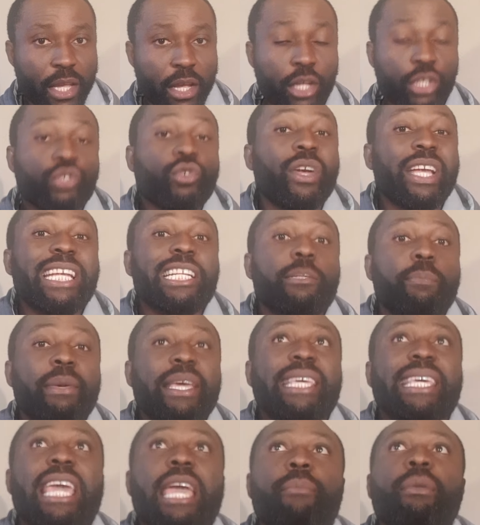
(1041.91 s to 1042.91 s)
So it
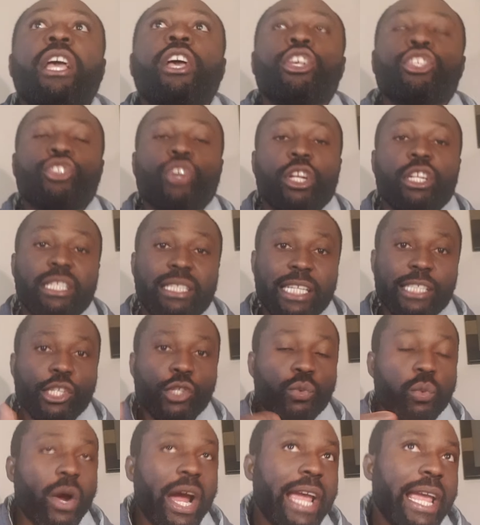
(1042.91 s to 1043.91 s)
became, so this is
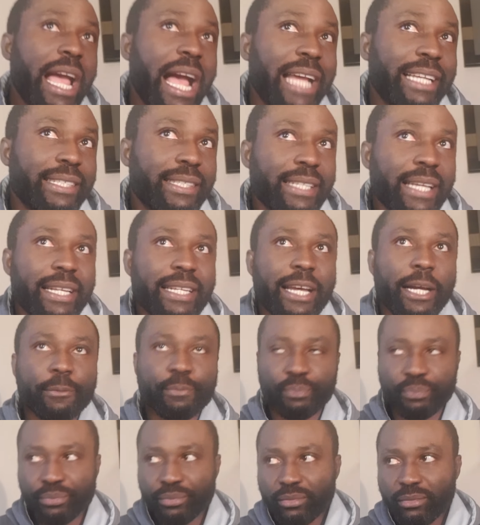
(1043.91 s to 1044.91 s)
why I say that